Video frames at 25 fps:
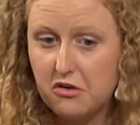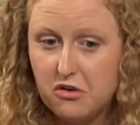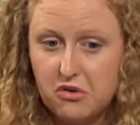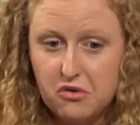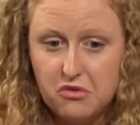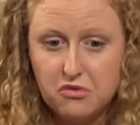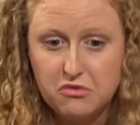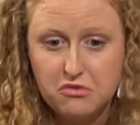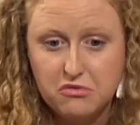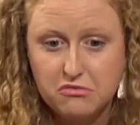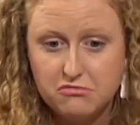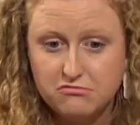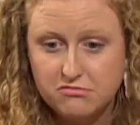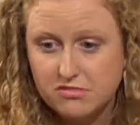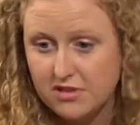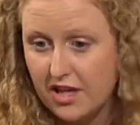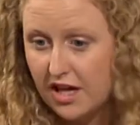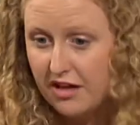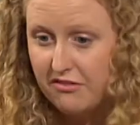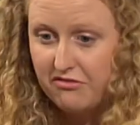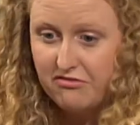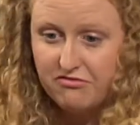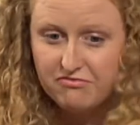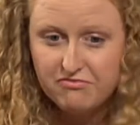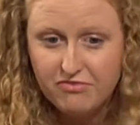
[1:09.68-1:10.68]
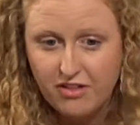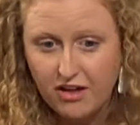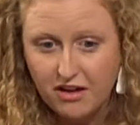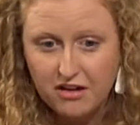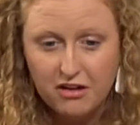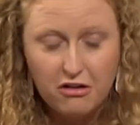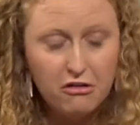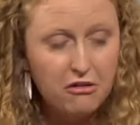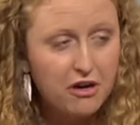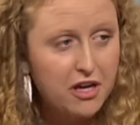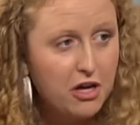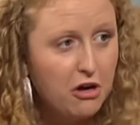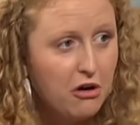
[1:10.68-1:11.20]
cool life thing
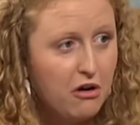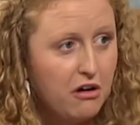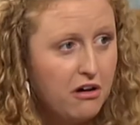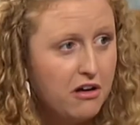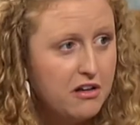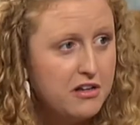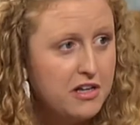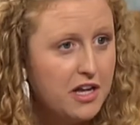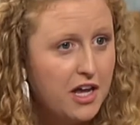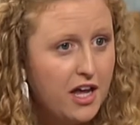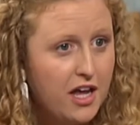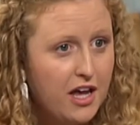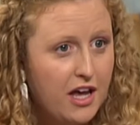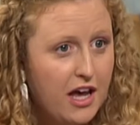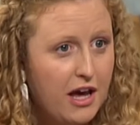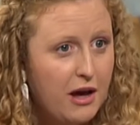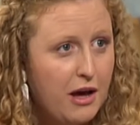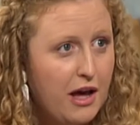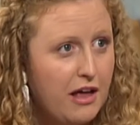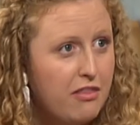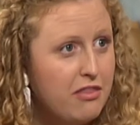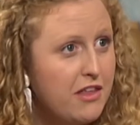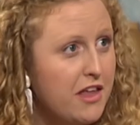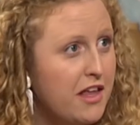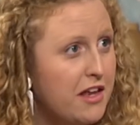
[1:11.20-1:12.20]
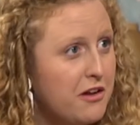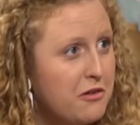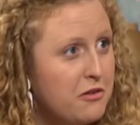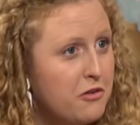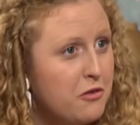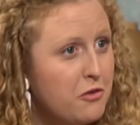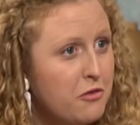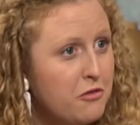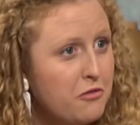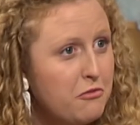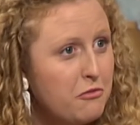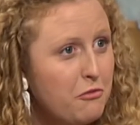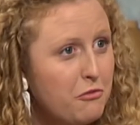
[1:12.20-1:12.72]
going on, and
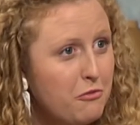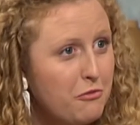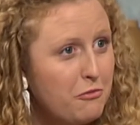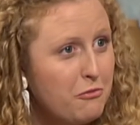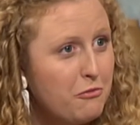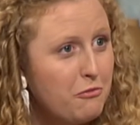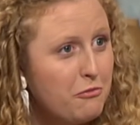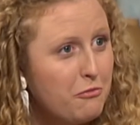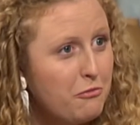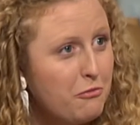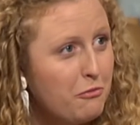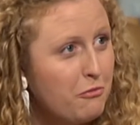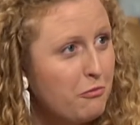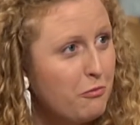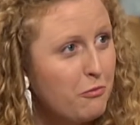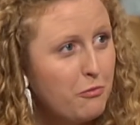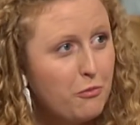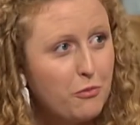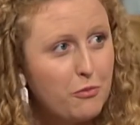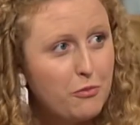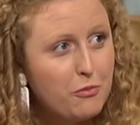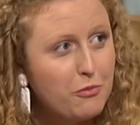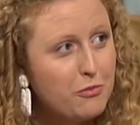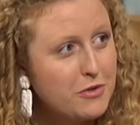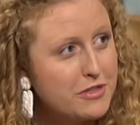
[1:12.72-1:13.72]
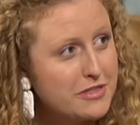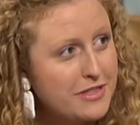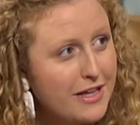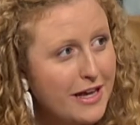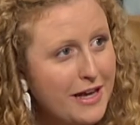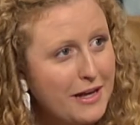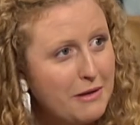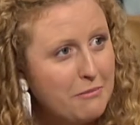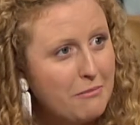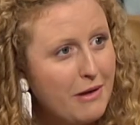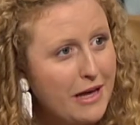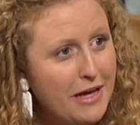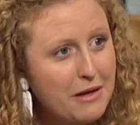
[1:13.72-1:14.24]
then was
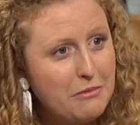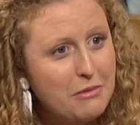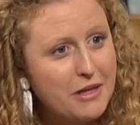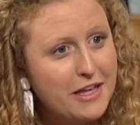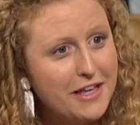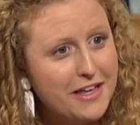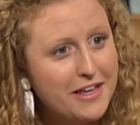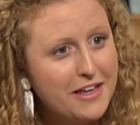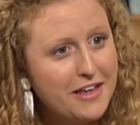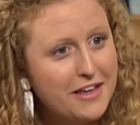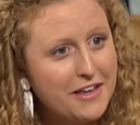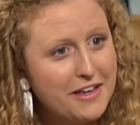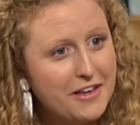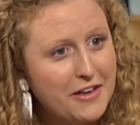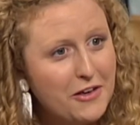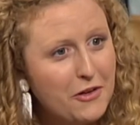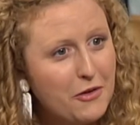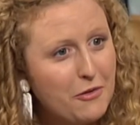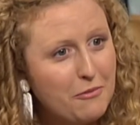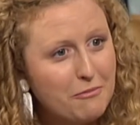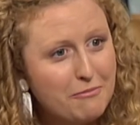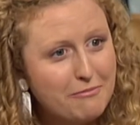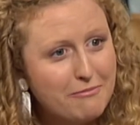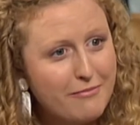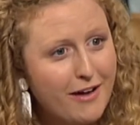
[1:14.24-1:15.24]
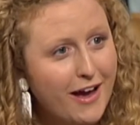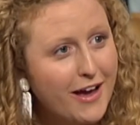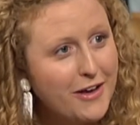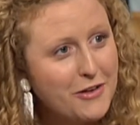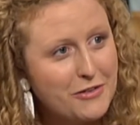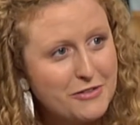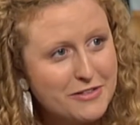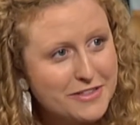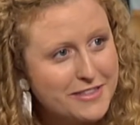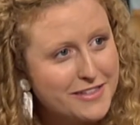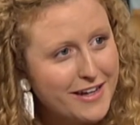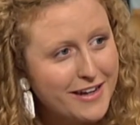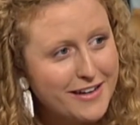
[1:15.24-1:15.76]
like, maybe I
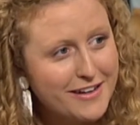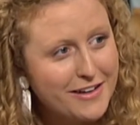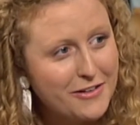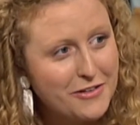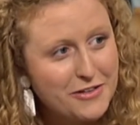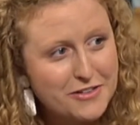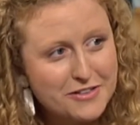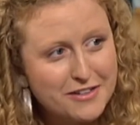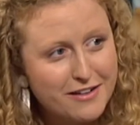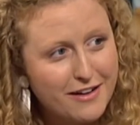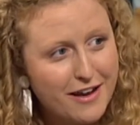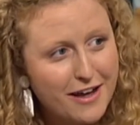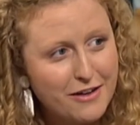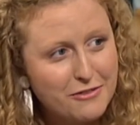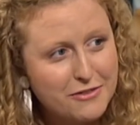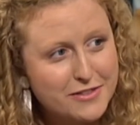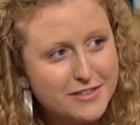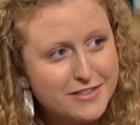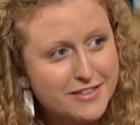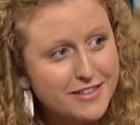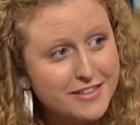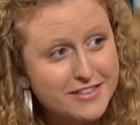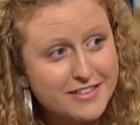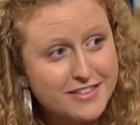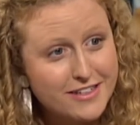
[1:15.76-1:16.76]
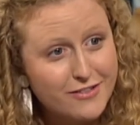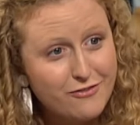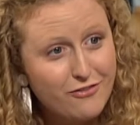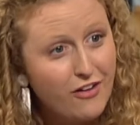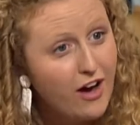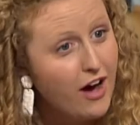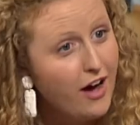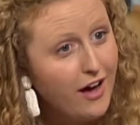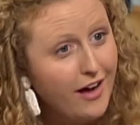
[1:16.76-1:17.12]
could stay here until I was 65.